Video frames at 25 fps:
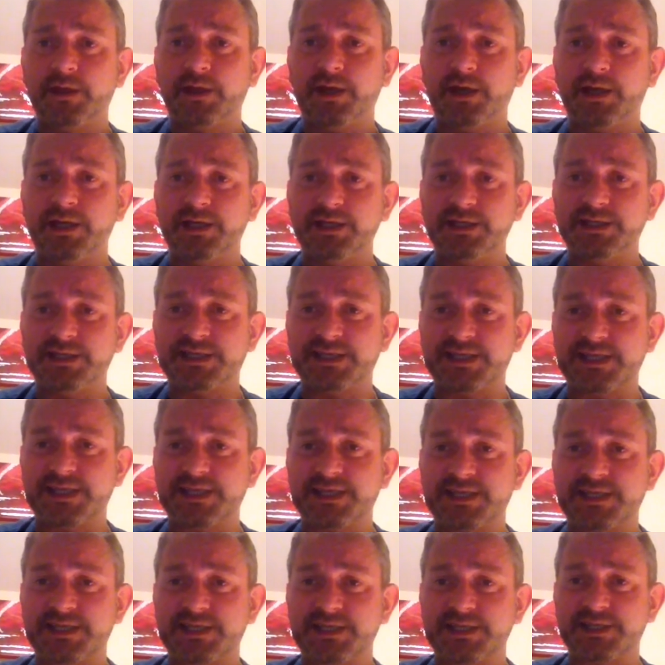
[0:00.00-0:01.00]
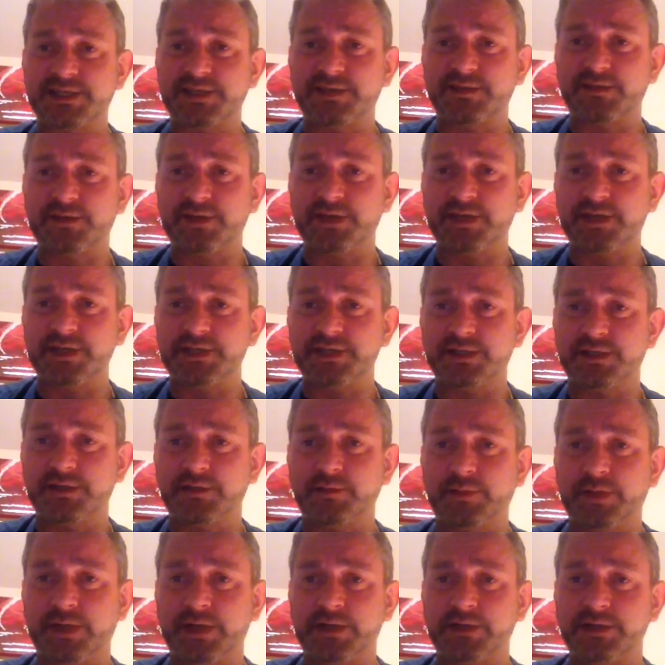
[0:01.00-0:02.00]
and insist that something is done
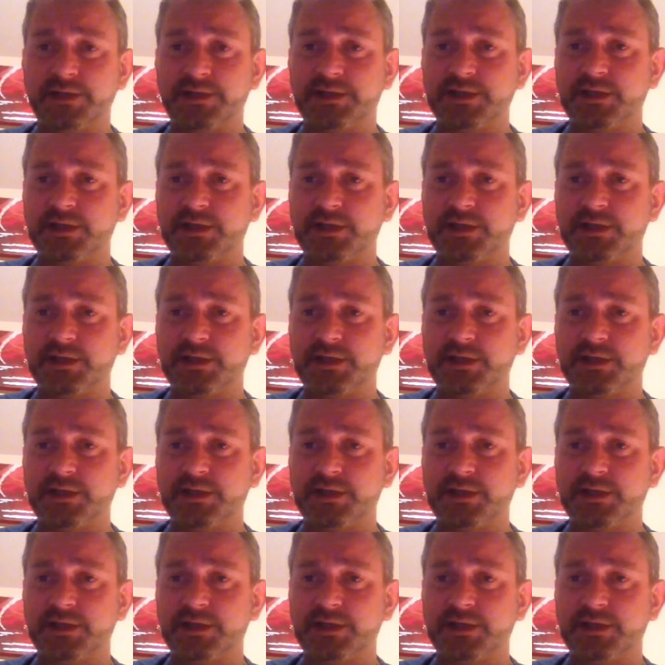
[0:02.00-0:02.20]
about it.